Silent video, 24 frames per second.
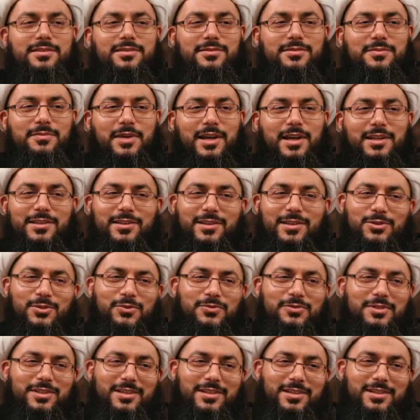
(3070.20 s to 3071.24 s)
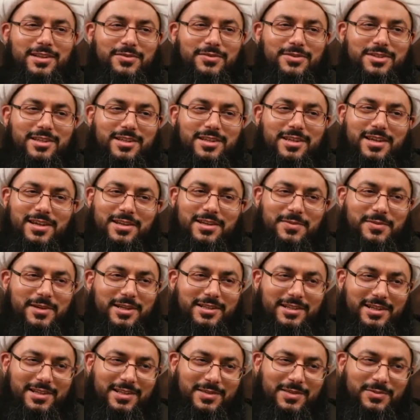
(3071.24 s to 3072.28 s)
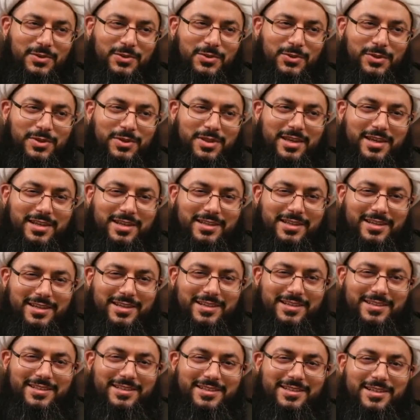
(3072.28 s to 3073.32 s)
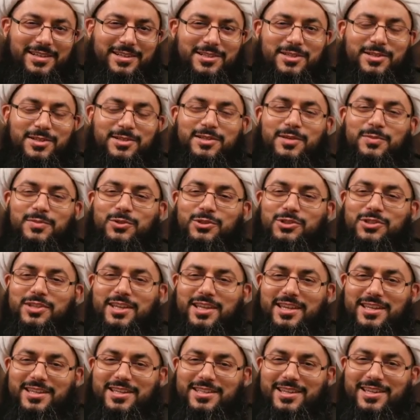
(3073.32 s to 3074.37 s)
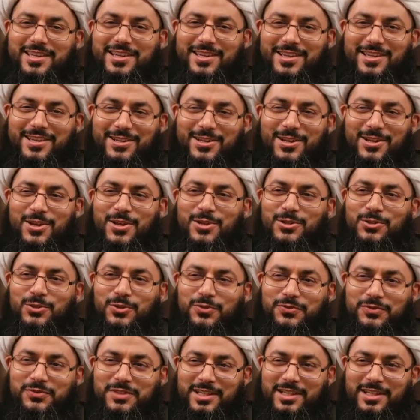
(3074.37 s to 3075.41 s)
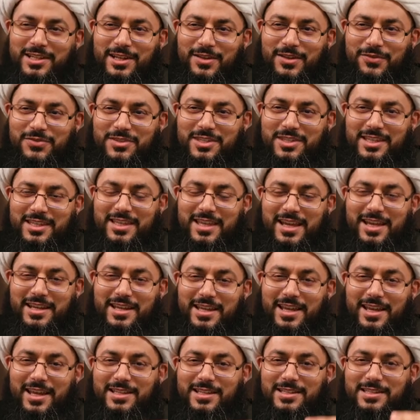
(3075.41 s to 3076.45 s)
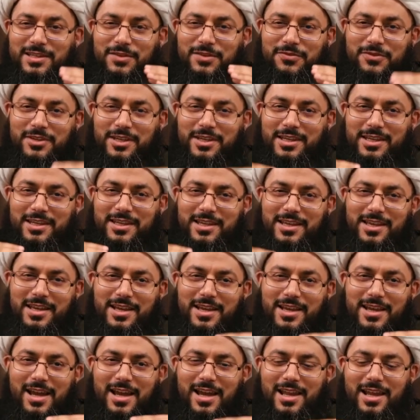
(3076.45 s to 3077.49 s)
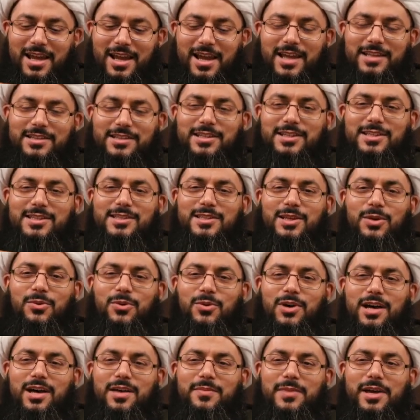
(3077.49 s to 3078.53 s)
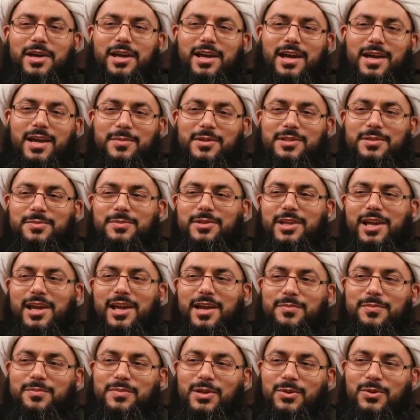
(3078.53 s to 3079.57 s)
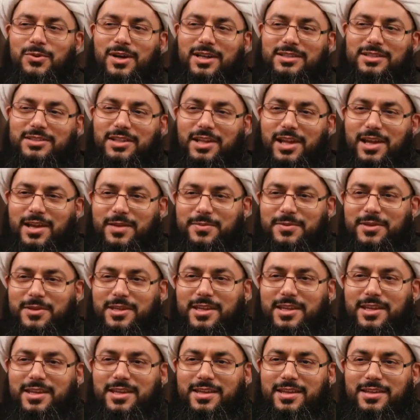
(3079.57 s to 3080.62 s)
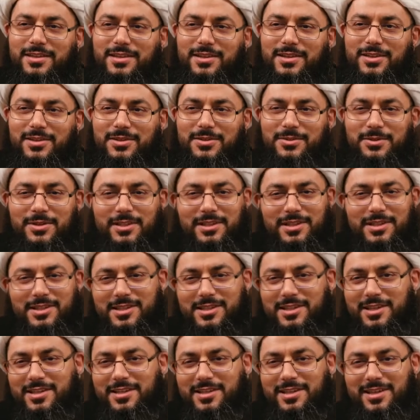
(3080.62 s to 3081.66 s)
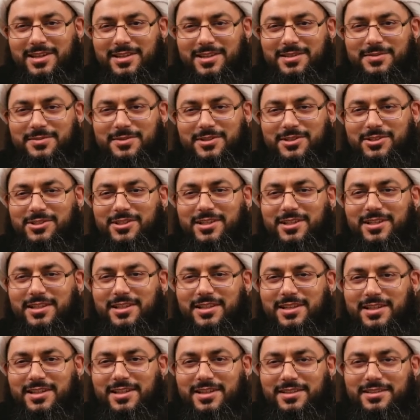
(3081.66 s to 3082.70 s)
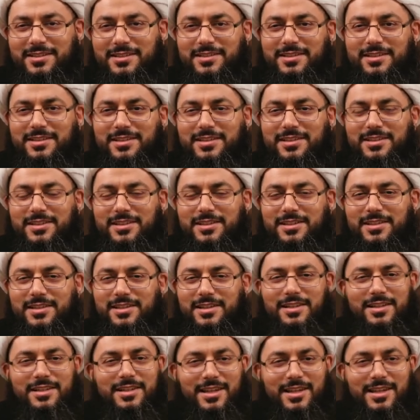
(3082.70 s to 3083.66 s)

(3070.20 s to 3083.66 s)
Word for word: Unless you would go along and say, I will give myself a fatwa, an edict, then you will uh, become your own scholar now you're on the same level of Ahmed ibn Hanbal, Ahmed ibn Hanbal and his